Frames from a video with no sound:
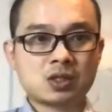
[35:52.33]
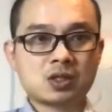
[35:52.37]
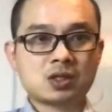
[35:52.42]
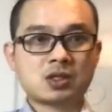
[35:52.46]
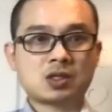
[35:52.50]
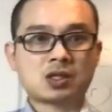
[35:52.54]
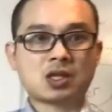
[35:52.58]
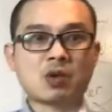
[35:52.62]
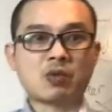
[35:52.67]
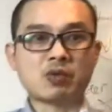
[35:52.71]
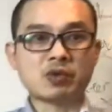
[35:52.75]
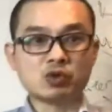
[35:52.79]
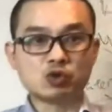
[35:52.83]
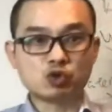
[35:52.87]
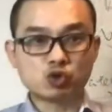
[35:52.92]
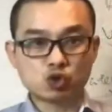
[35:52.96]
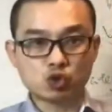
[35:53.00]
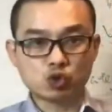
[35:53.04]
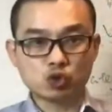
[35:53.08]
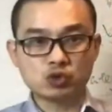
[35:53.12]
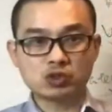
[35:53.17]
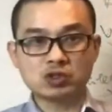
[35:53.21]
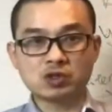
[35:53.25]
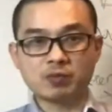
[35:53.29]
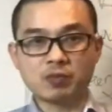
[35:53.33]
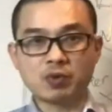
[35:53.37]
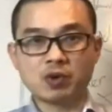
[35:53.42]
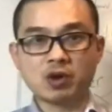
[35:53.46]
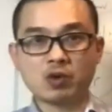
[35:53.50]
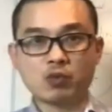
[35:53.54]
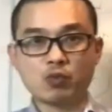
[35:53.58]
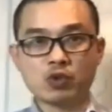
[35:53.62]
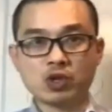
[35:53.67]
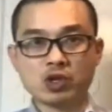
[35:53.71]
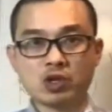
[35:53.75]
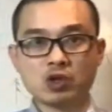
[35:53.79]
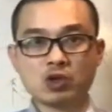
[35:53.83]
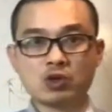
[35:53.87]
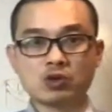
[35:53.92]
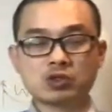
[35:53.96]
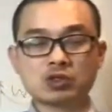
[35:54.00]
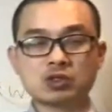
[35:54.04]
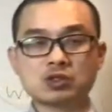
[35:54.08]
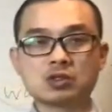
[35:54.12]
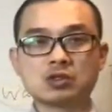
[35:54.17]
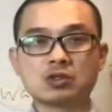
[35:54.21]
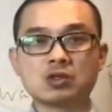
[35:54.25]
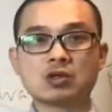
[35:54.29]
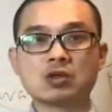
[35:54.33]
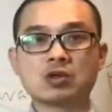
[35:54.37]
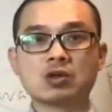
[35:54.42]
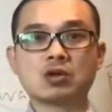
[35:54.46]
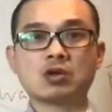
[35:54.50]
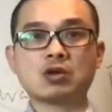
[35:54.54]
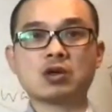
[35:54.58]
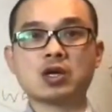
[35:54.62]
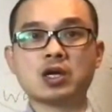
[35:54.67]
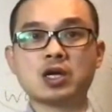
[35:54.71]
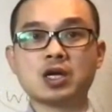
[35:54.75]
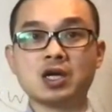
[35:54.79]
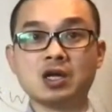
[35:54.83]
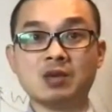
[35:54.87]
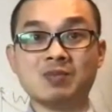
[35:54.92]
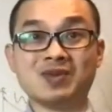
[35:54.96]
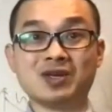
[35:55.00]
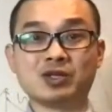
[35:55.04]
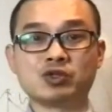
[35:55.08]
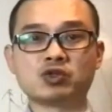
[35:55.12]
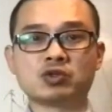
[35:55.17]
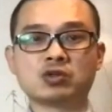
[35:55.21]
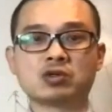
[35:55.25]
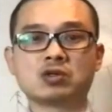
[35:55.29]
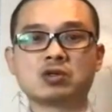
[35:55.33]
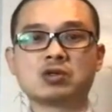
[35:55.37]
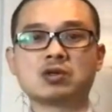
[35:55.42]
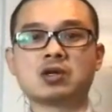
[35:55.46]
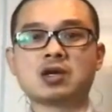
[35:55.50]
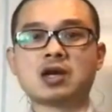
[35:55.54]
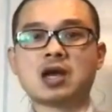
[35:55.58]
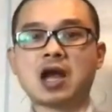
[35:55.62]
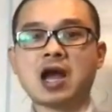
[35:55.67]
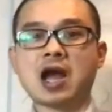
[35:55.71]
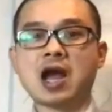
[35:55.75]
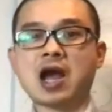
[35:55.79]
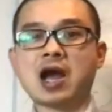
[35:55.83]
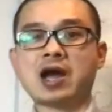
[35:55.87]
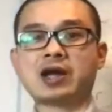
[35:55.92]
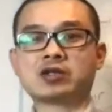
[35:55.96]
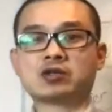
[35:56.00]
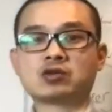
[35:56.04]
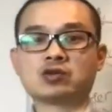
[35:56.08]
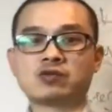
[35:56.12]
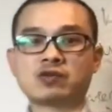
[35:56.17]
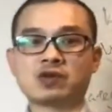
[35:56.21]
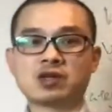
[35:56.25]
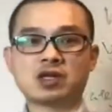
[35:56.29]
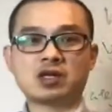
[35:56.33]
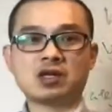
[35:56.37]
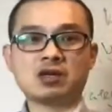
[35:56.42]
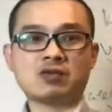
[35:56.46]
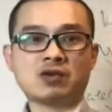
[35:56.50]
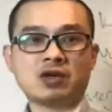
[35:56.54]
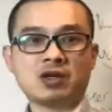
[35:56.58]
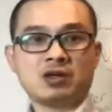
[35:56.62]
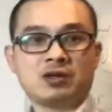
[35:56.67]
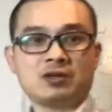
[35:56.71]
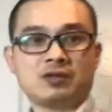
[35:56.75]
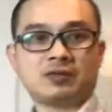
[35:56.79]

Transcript: Now, when you choose the point, we use image. Heart is over here, right?